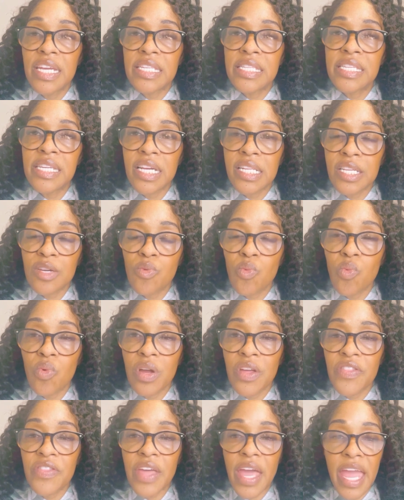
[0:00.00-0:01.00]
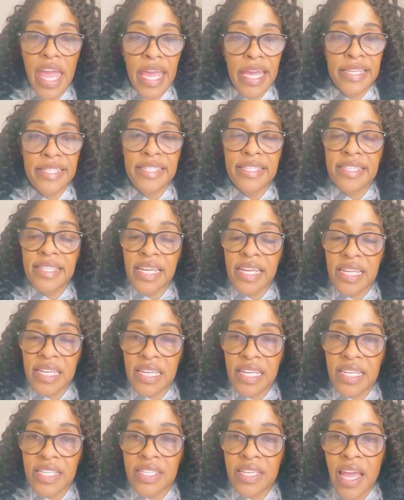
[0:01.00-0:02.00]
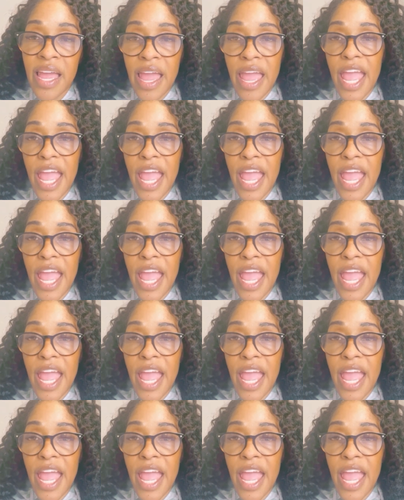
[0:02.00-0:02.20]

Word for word: dealing with a sickness